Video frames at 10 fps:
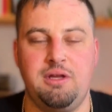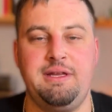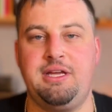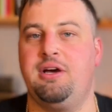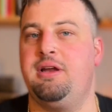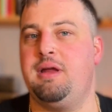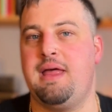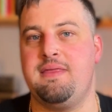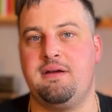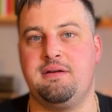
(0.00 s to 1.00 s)
good
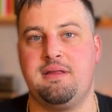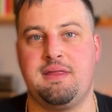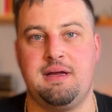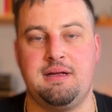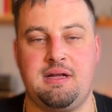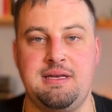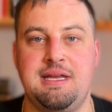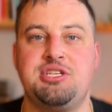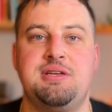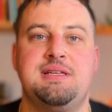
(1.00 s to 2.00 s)
and the
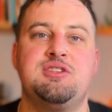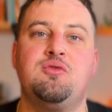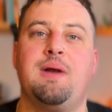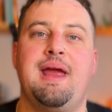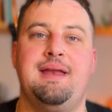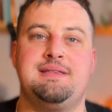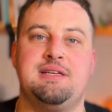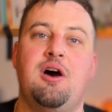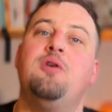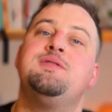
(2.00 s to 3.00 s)
condition is great
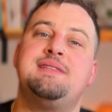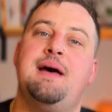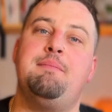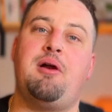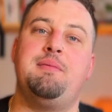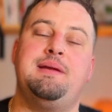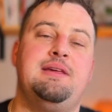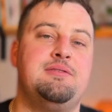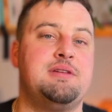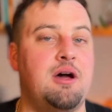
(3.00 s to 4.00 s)
to host that
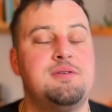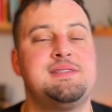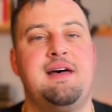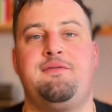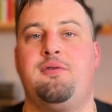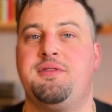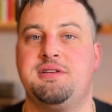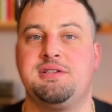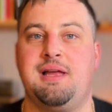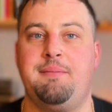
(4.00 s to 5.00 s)
barbecue, to host that 4th of
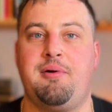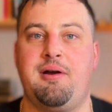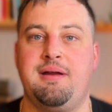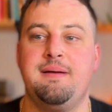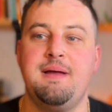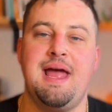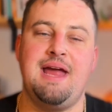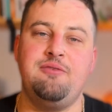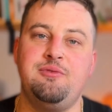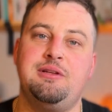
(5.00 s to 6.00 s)
July party,
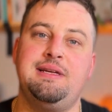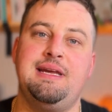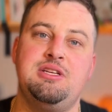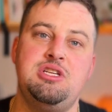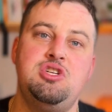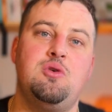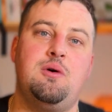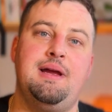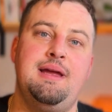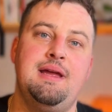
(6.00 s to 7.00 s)
and really
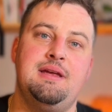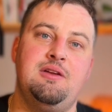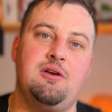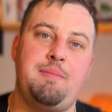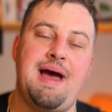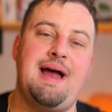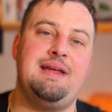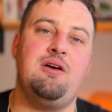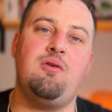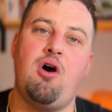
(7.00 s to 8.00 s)
enjoy your
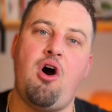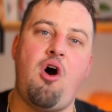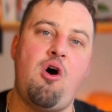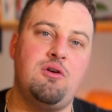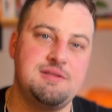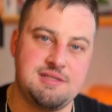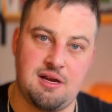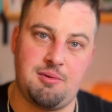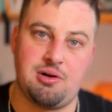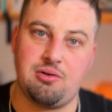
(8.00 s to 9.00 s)
patio all
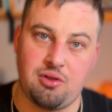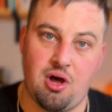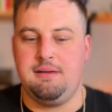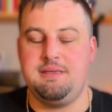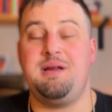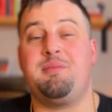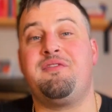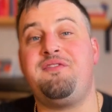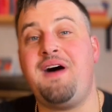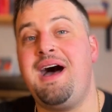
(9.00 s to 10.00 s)
summer long. Number
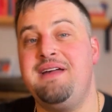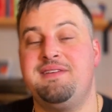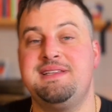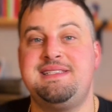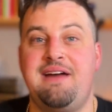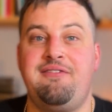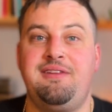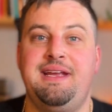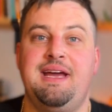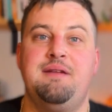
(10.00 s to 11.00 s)
5 is
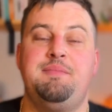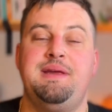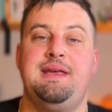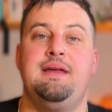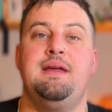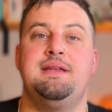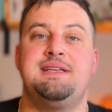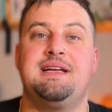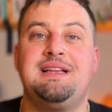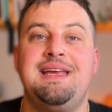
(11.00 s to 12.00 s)
definitely going to be
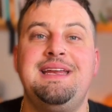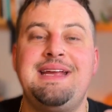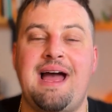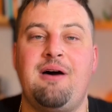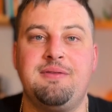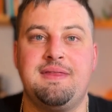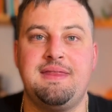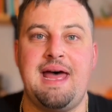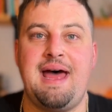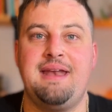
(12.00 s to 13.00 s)
to cleaning out
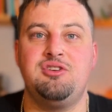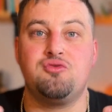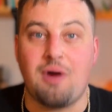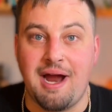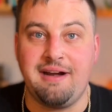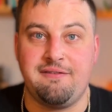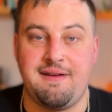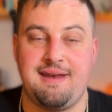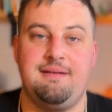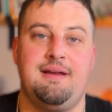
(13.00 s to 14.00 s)
that dryer
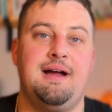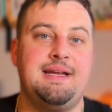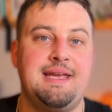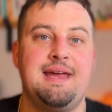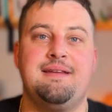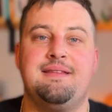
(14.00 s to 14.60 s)
vent. Again,